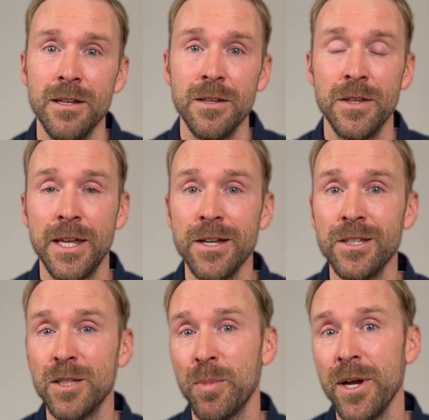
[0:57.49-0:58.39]
the guest
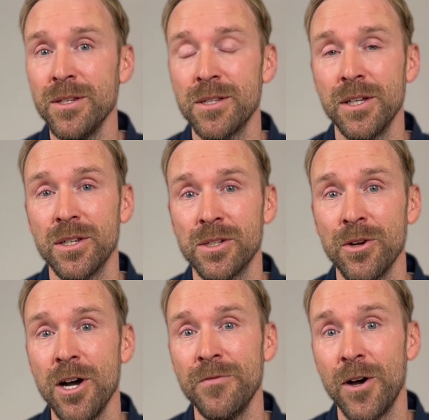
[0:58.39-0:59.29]
experience is going to
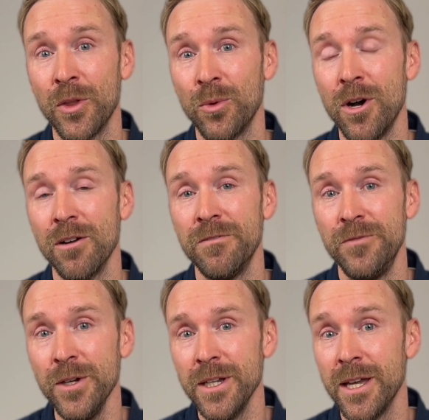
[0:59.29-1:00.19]
start off on the wrong
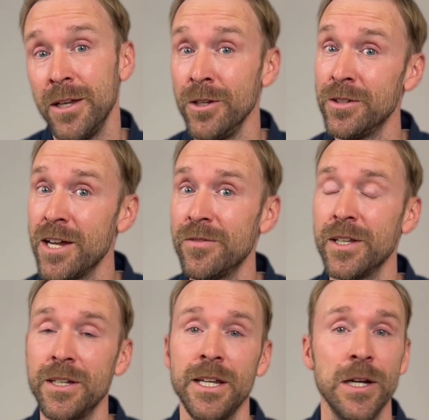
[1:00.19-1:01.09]
foot, and you're definitely
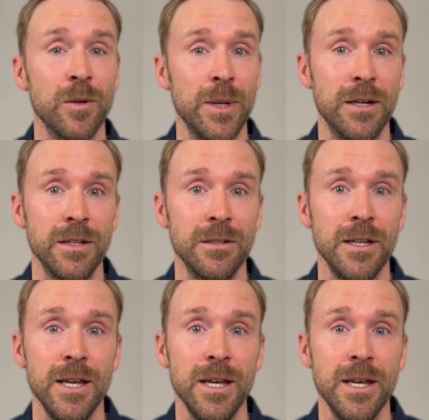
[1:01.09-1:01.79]
going to hear about it.